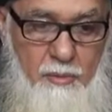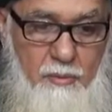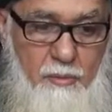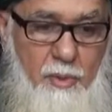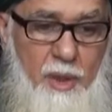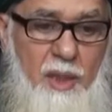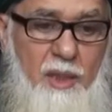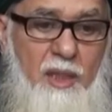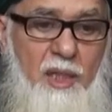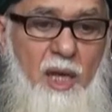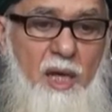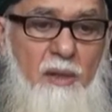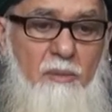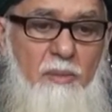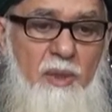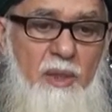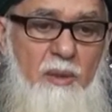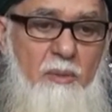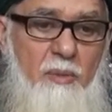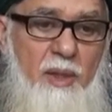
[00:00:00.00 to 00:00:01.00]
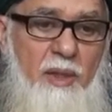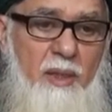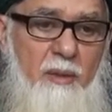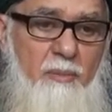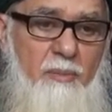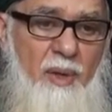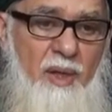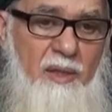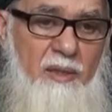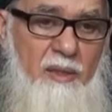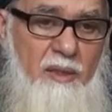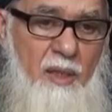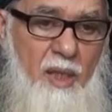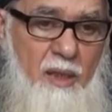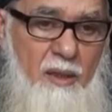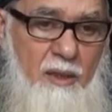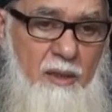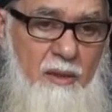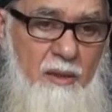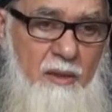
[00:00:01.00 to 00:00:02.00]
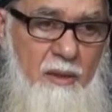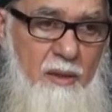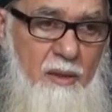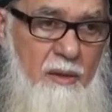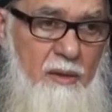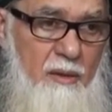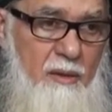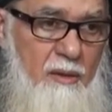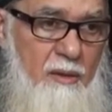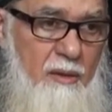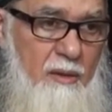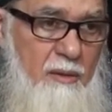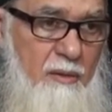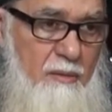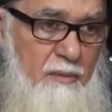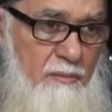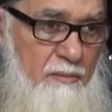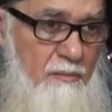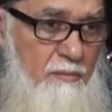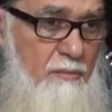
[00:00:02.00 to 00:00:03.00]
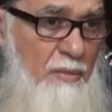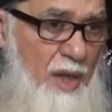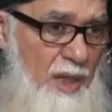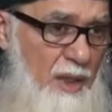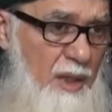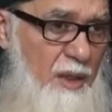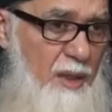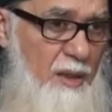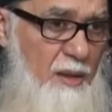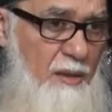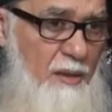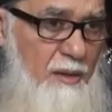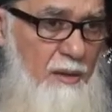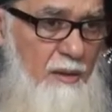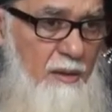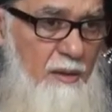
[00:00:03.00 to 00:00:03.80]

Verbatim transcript: I meet many Pakistanis. Many.